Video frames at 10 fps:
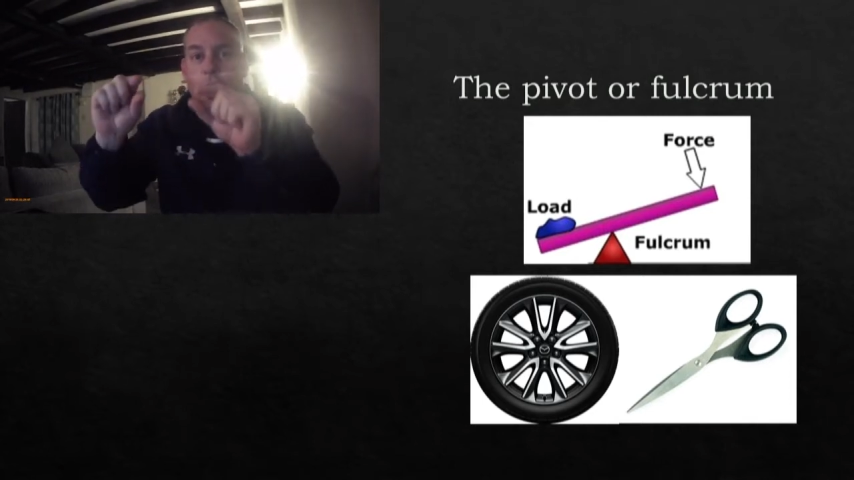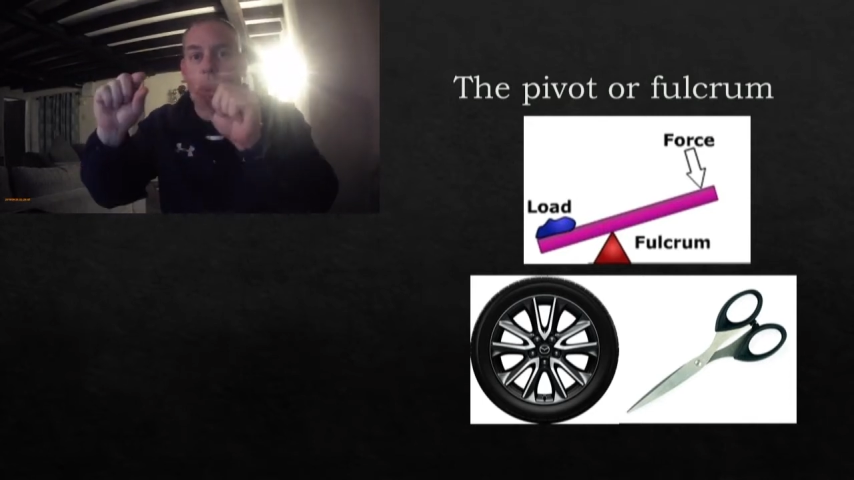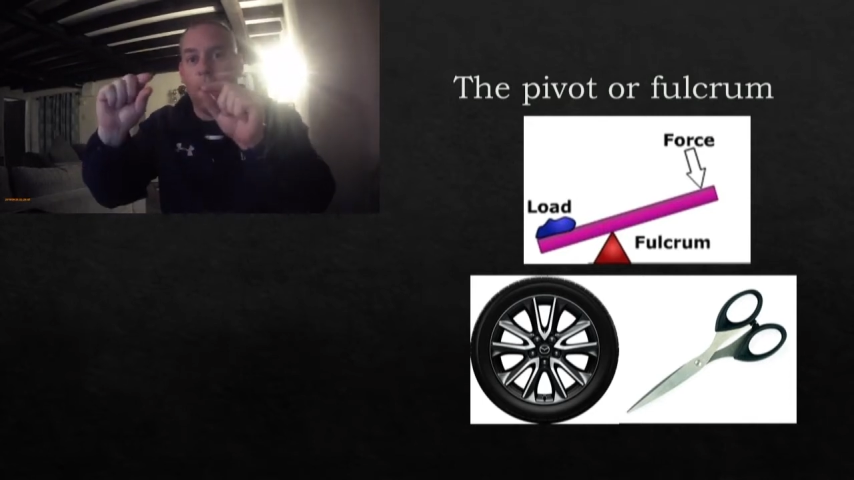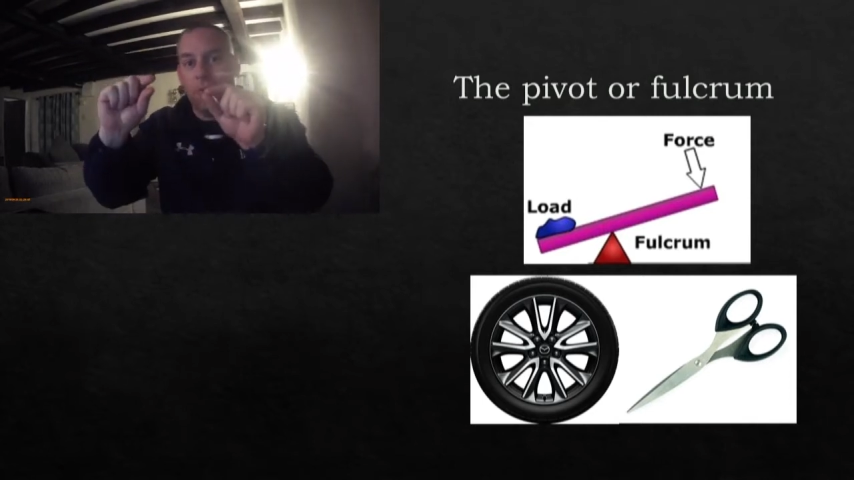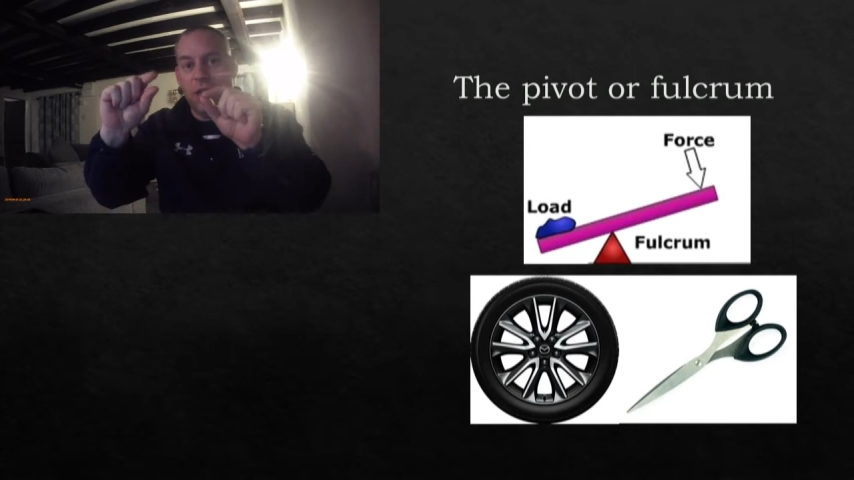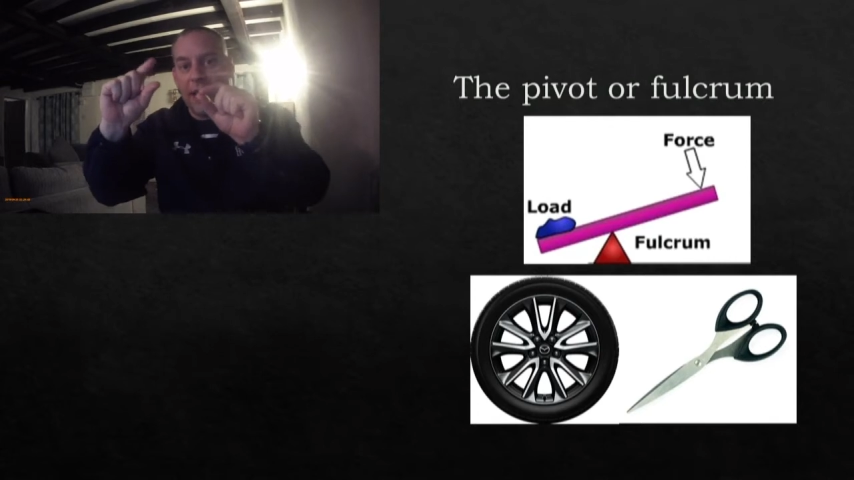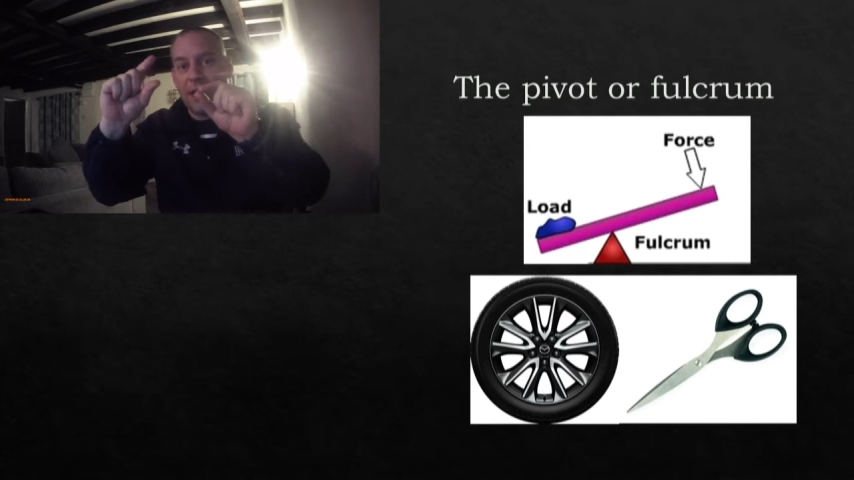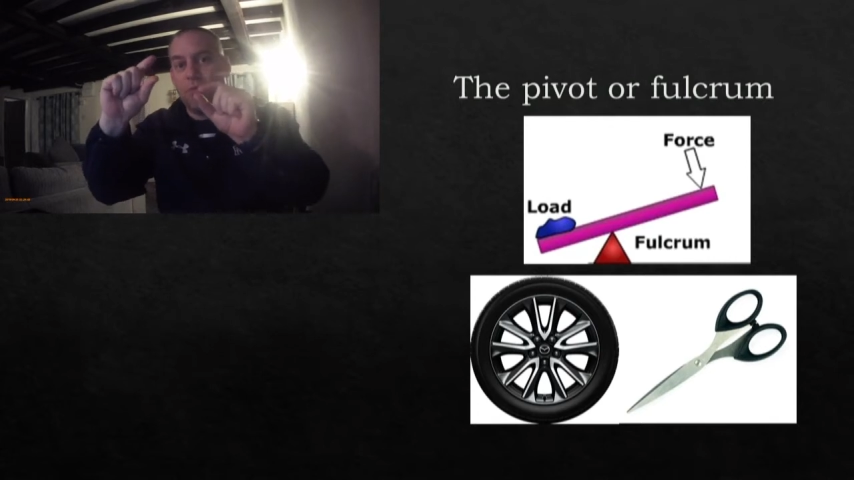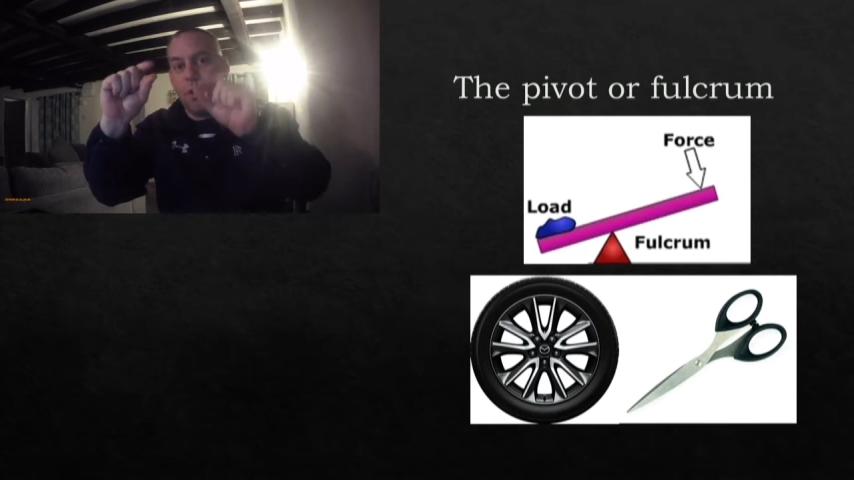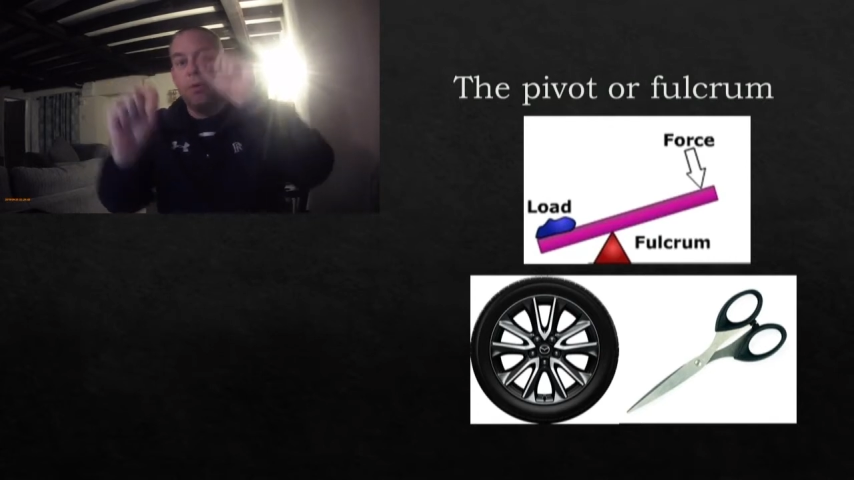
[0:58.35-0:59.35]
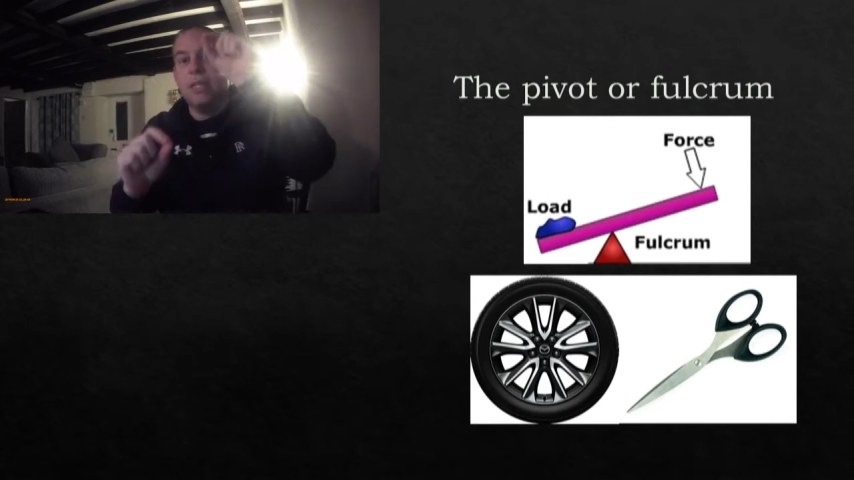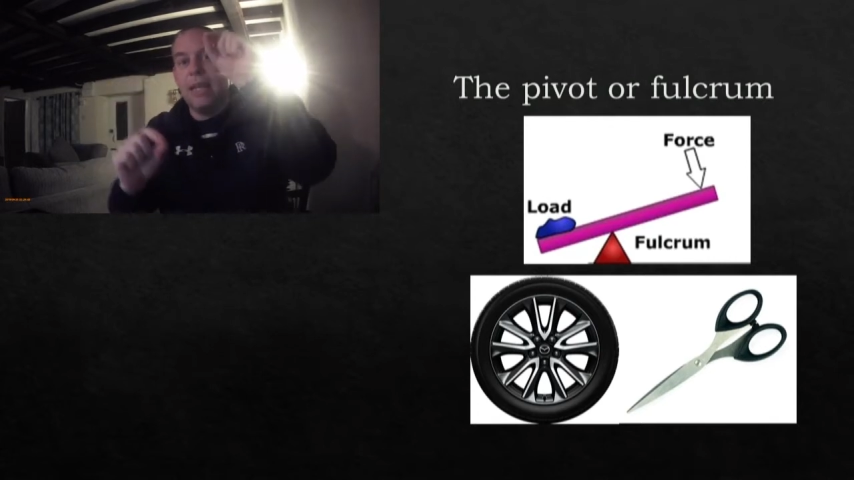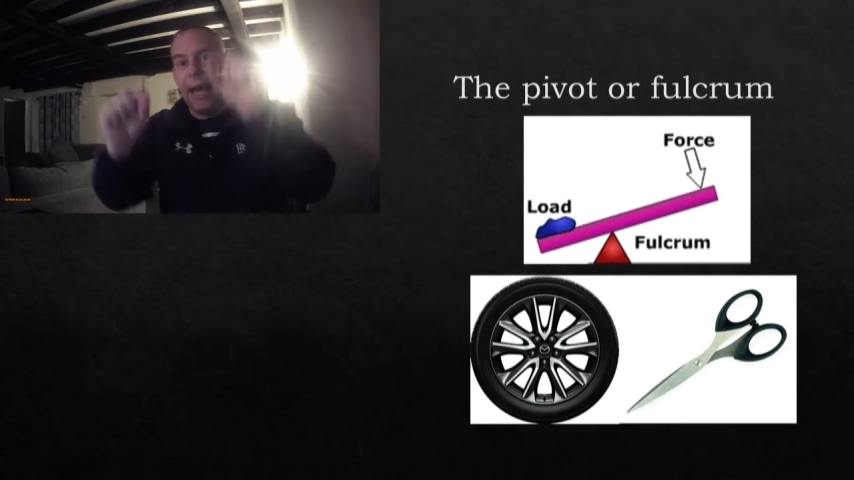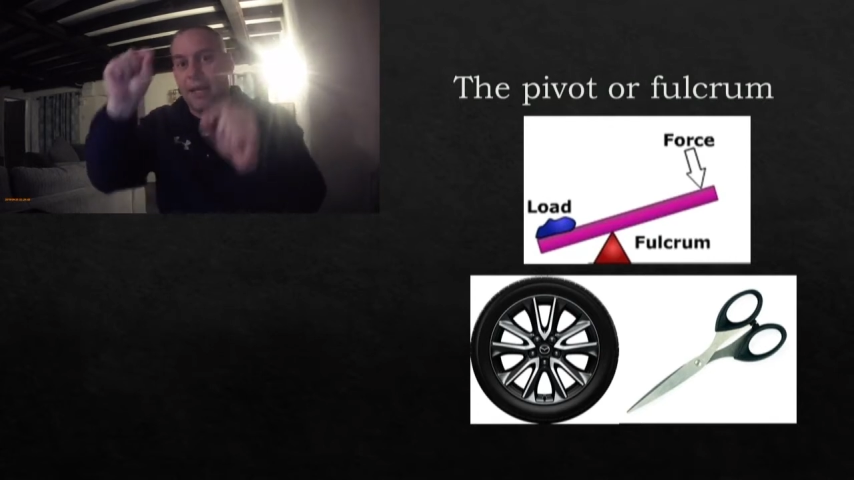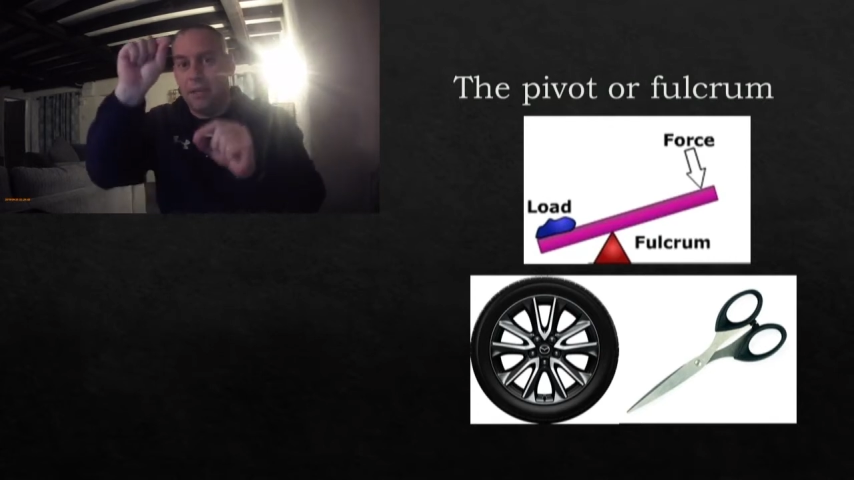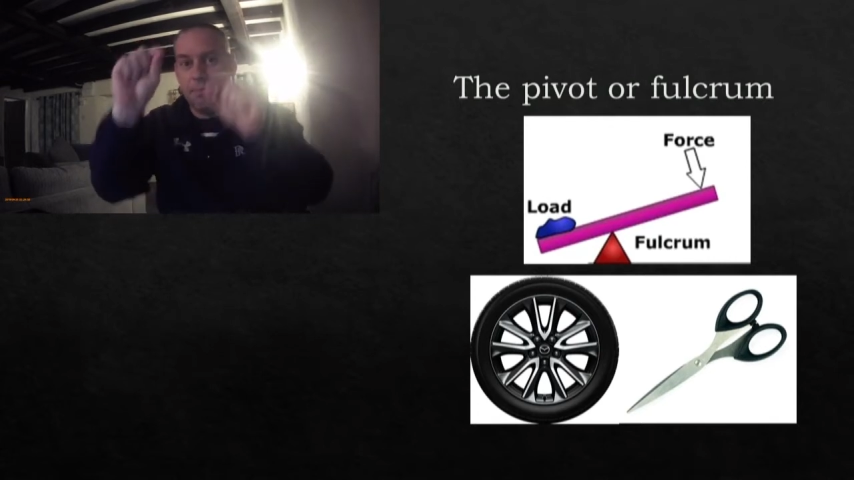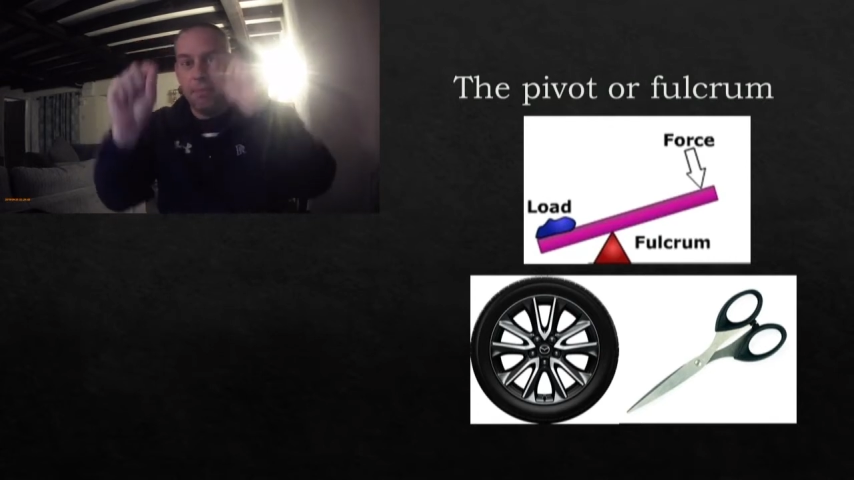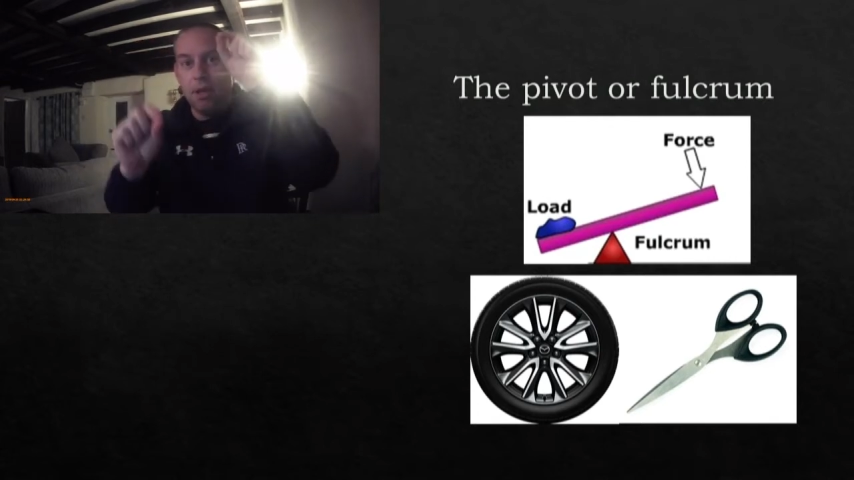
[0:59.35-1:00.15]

objects rotate.